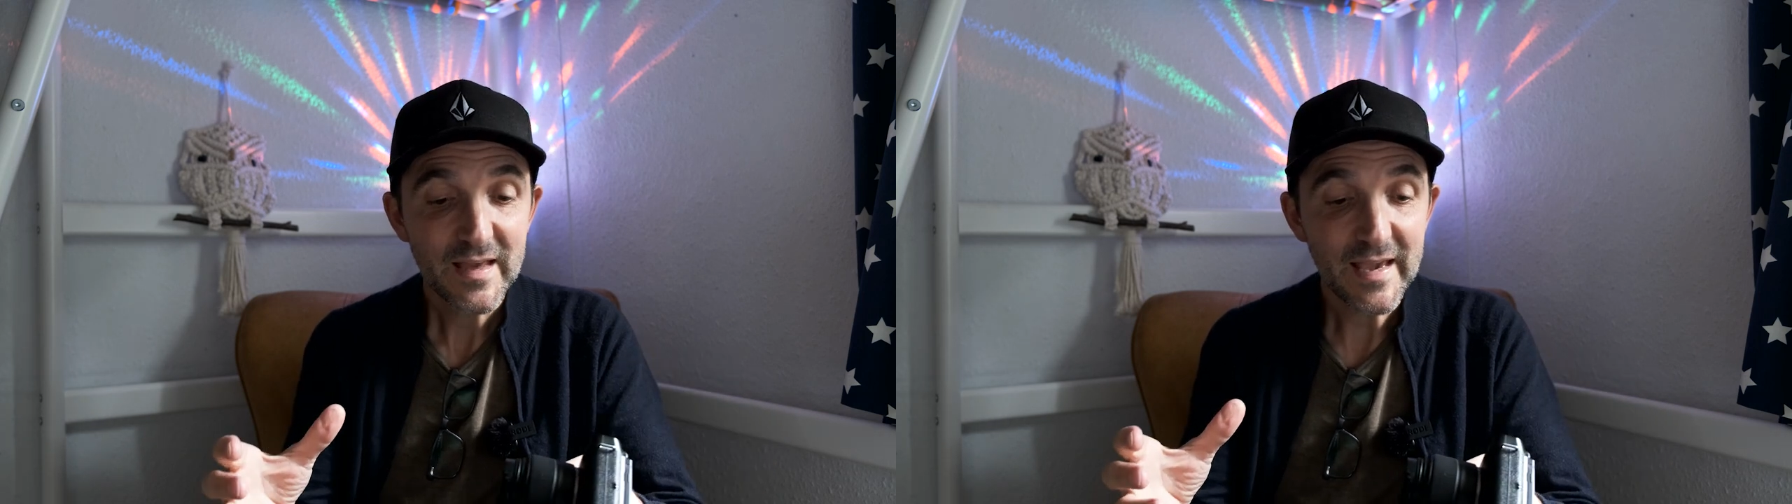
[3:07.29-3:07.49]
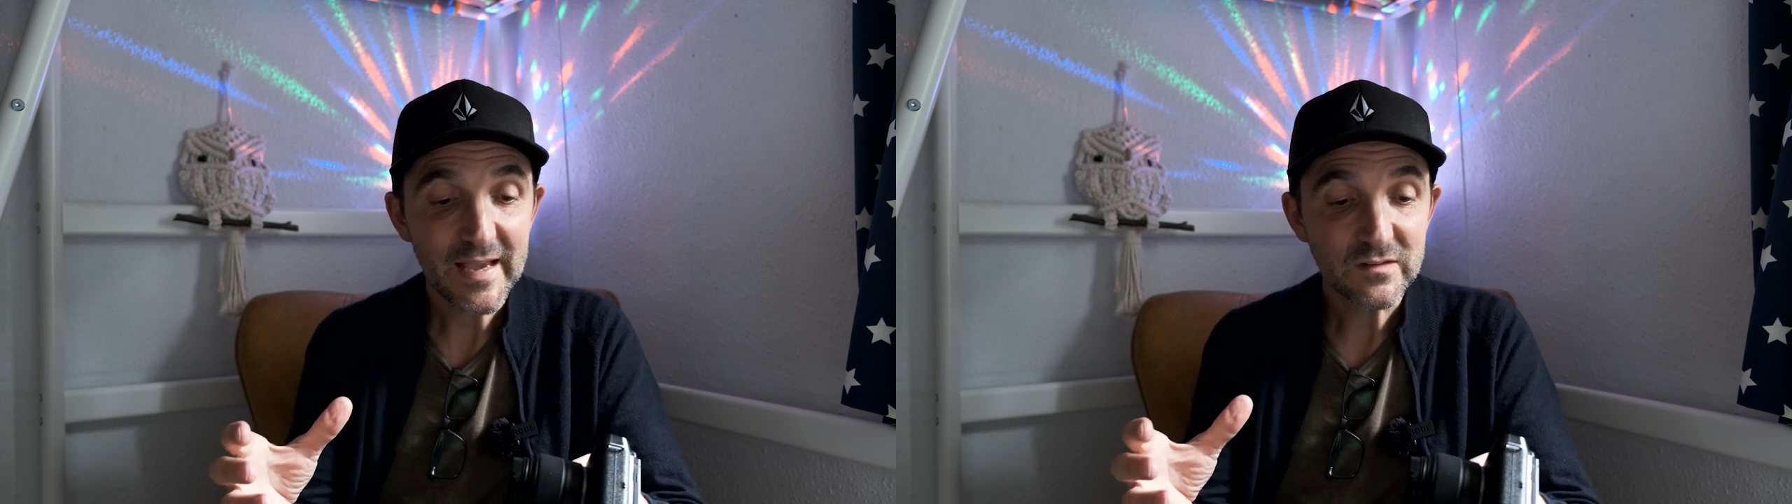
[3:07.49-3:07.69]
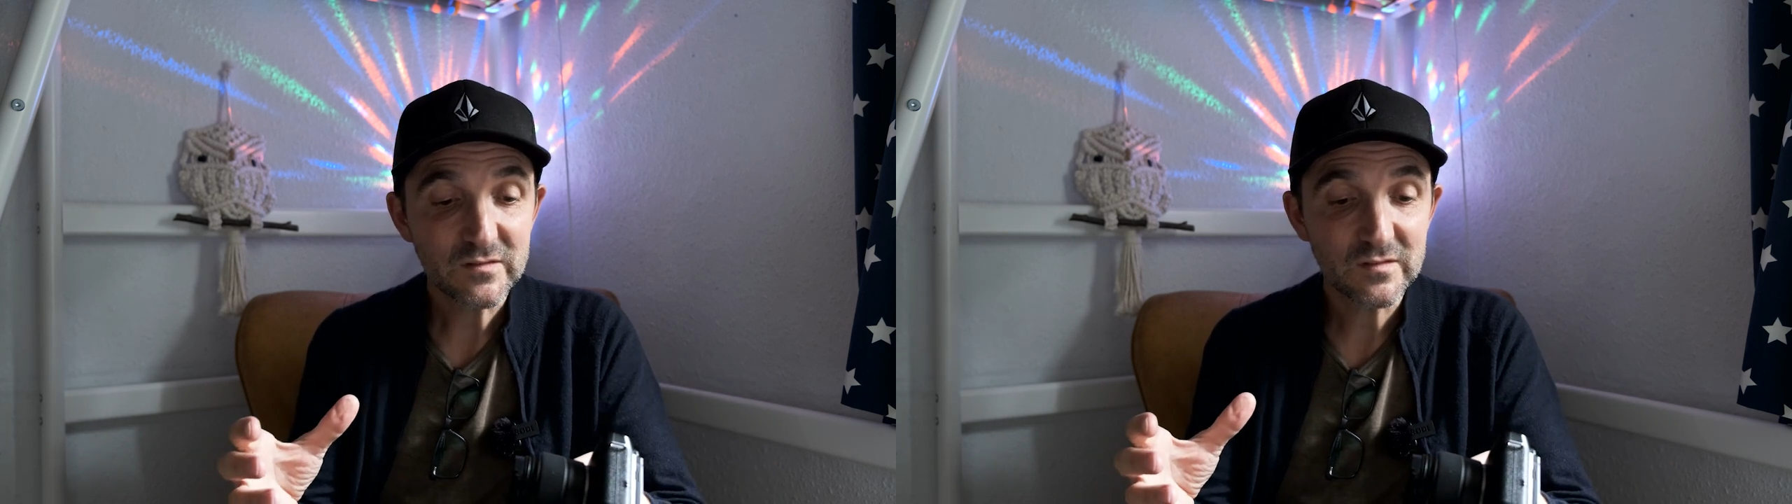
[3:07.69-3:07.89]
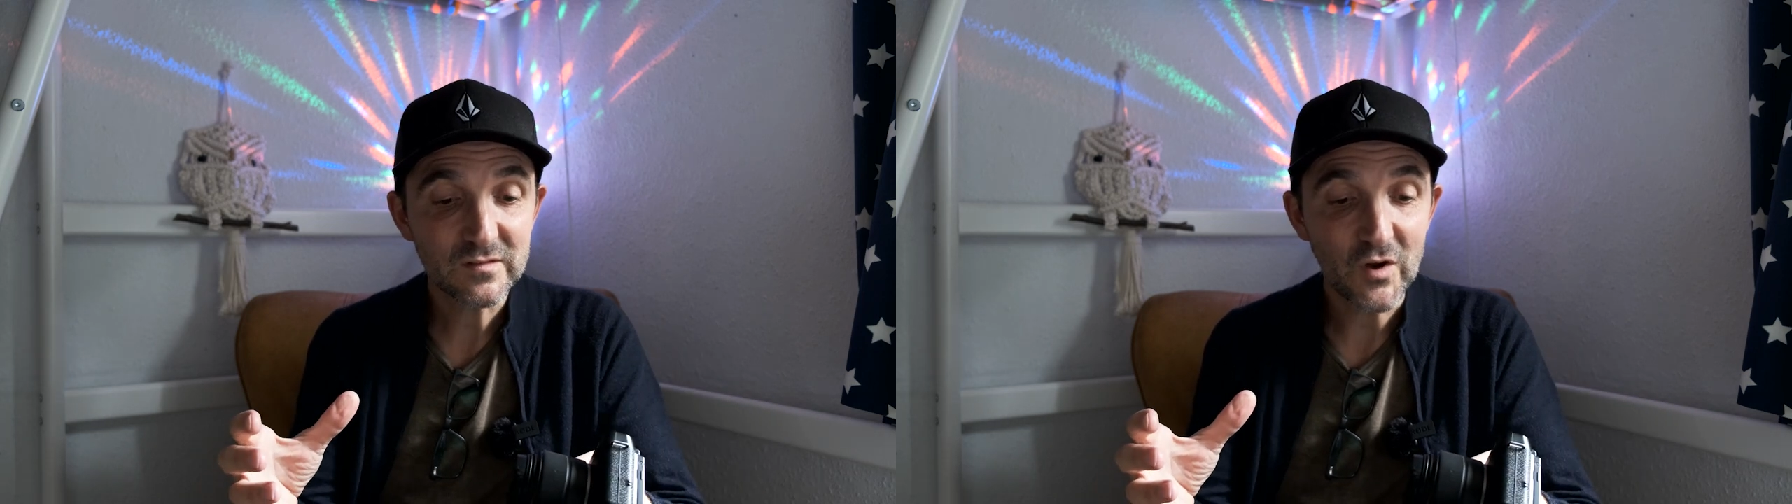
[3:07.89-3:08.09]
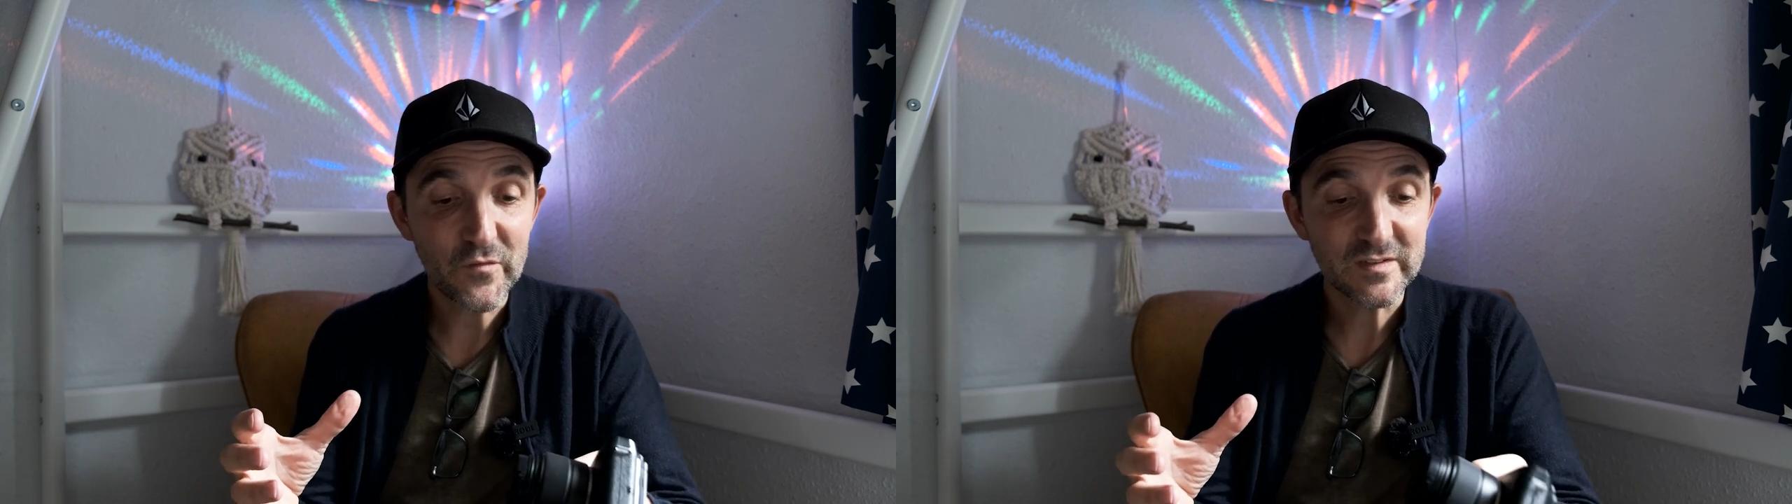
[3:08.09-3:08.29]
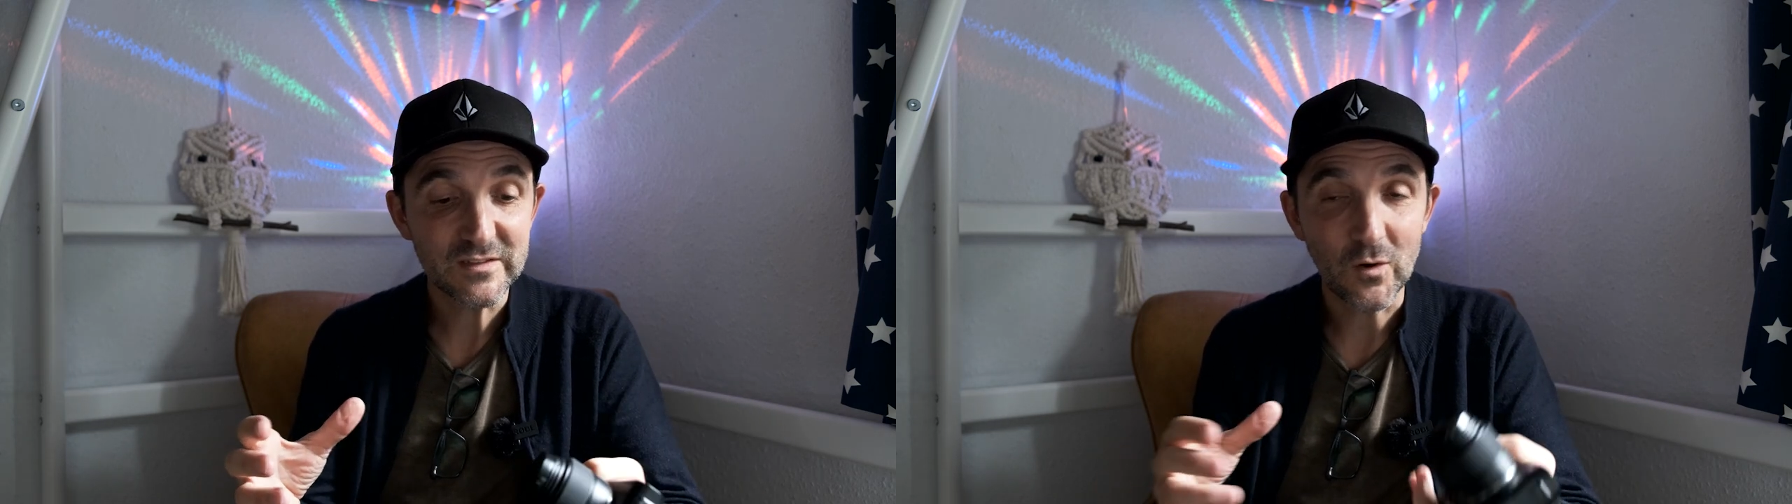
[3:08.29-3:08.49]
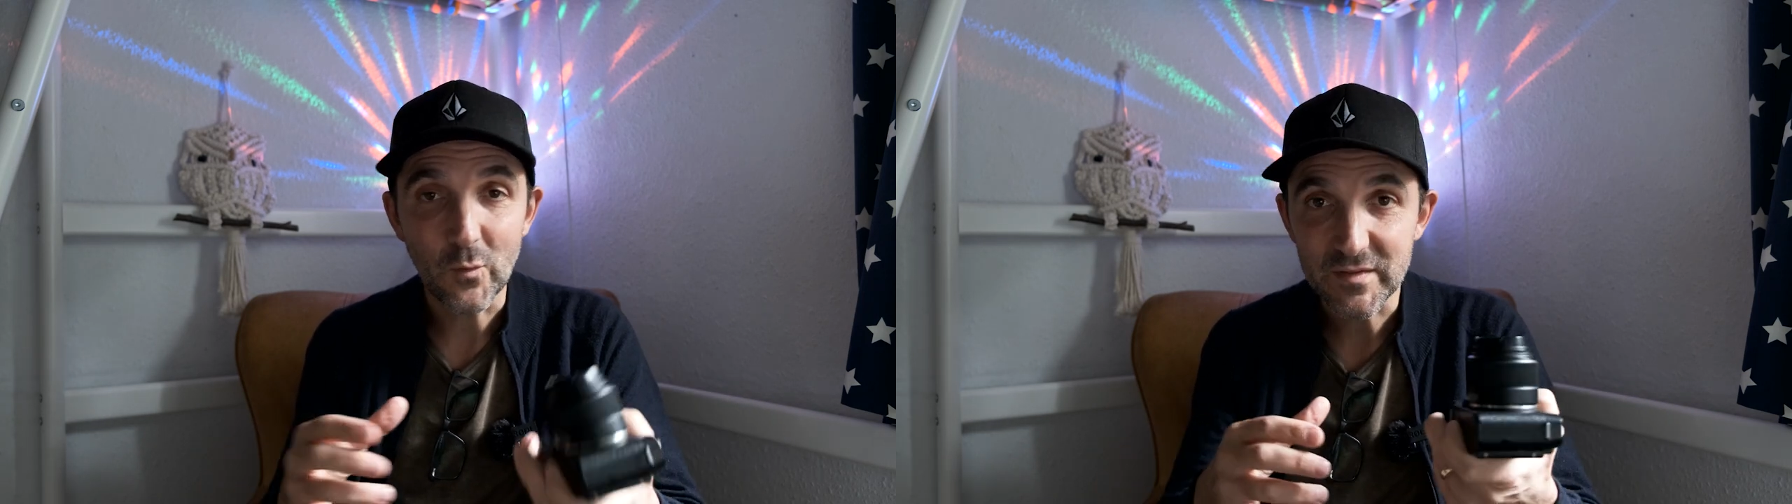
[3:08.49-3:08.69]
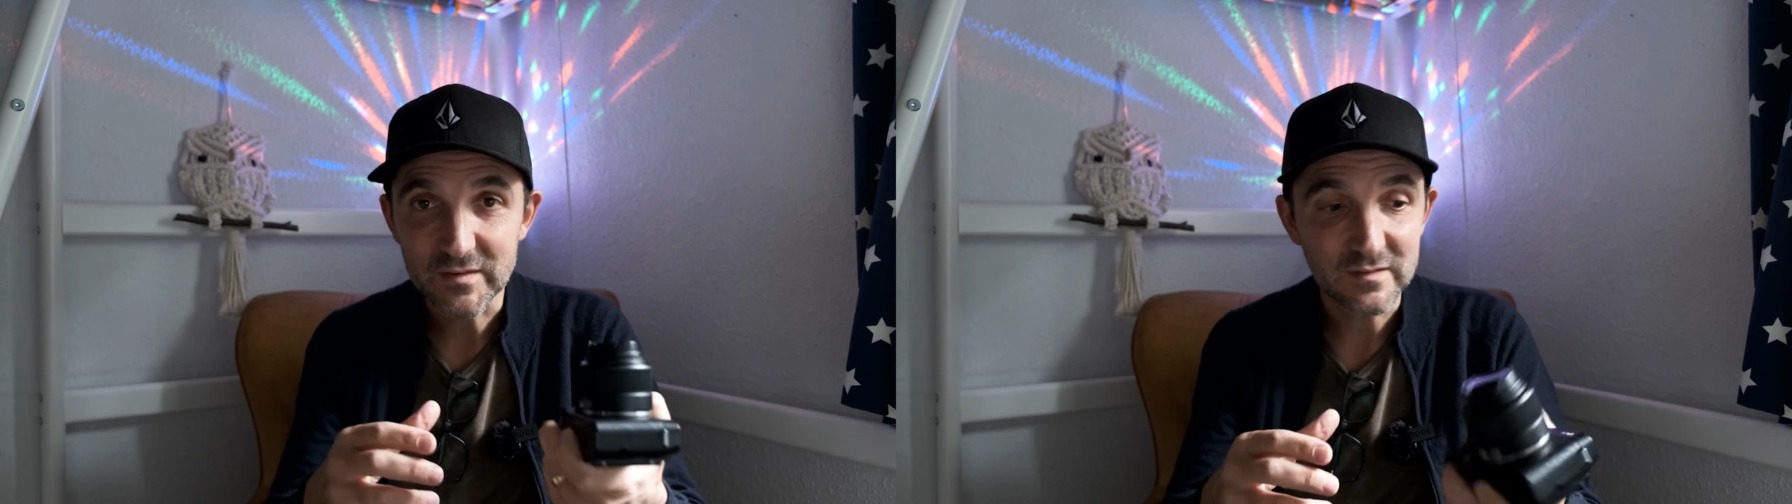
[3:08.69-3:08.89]
It's obviously not
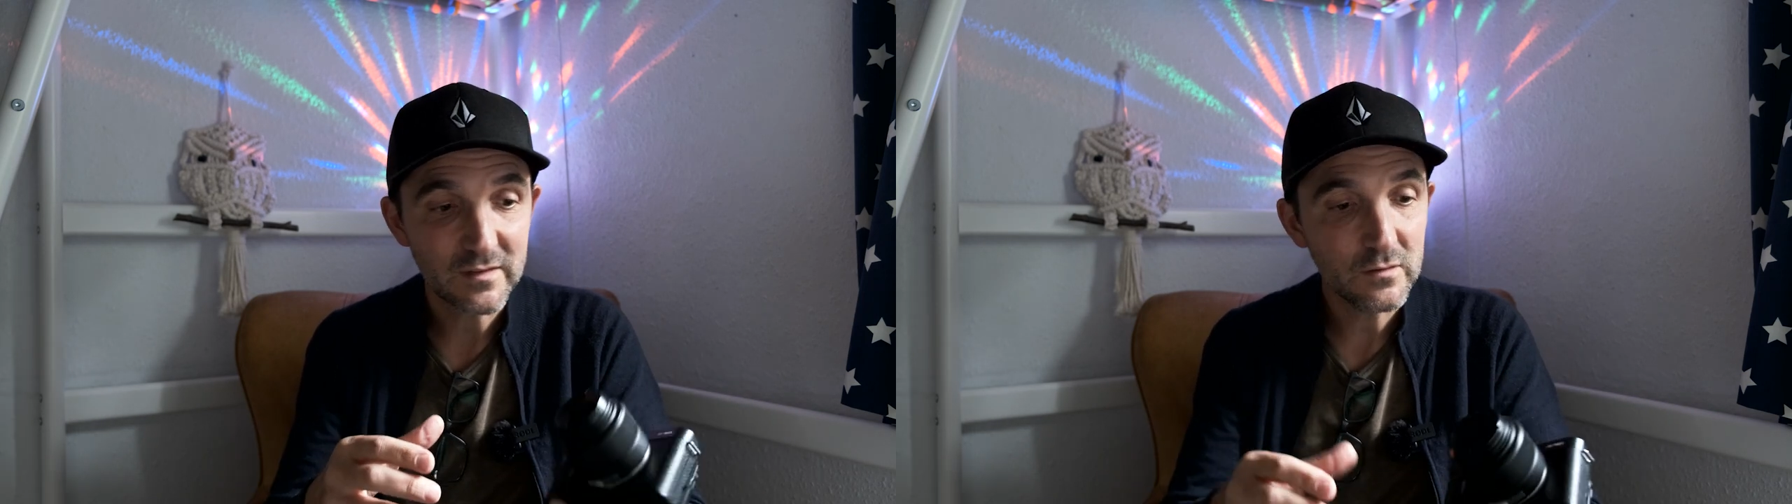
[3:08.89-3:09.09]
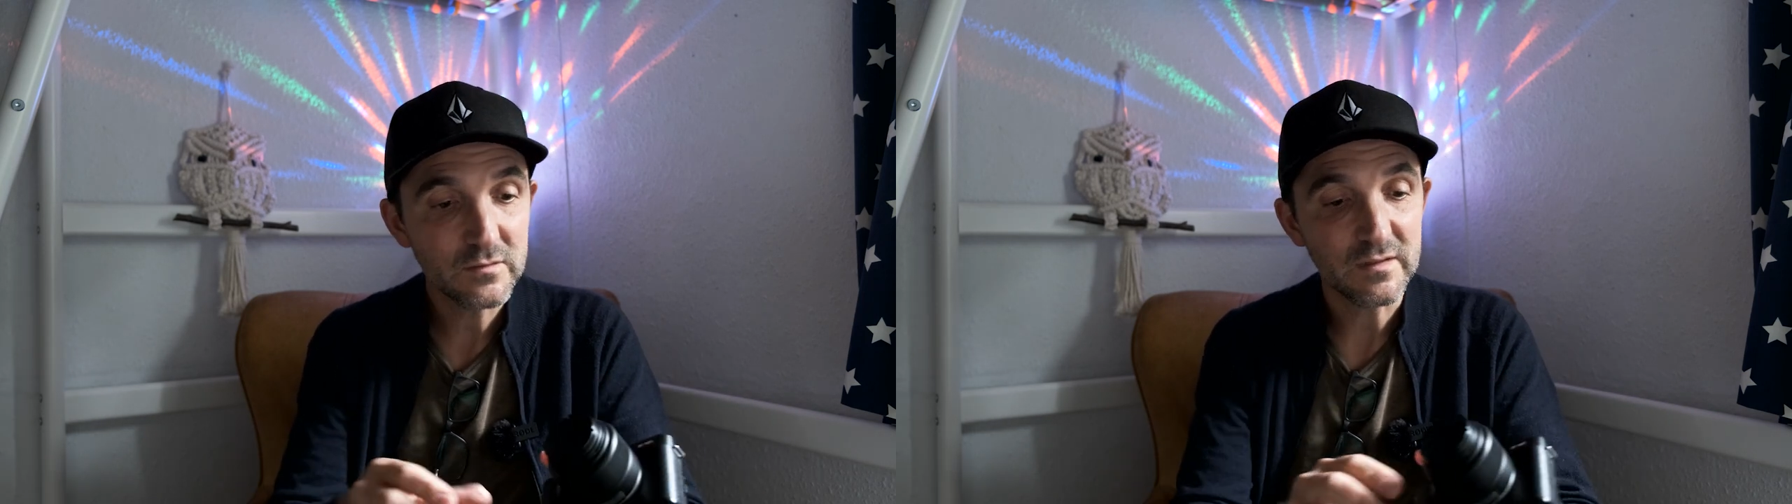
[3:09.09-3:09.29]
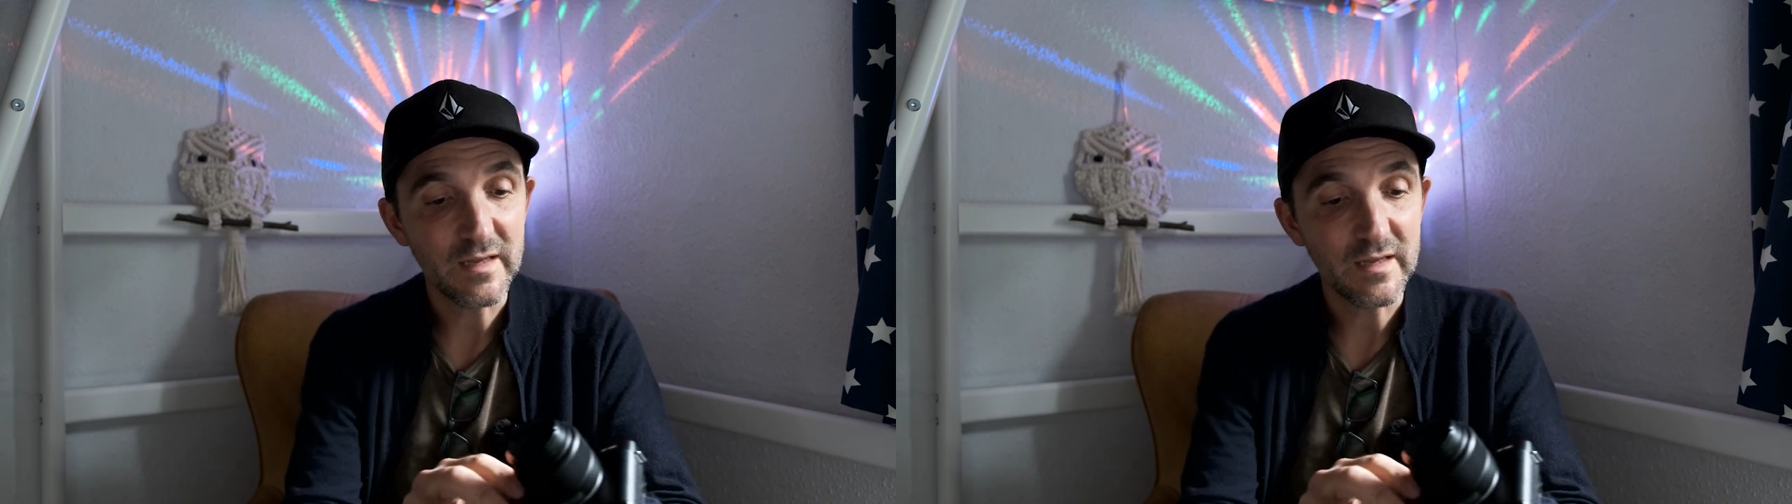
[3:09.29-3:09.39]
weather sealed.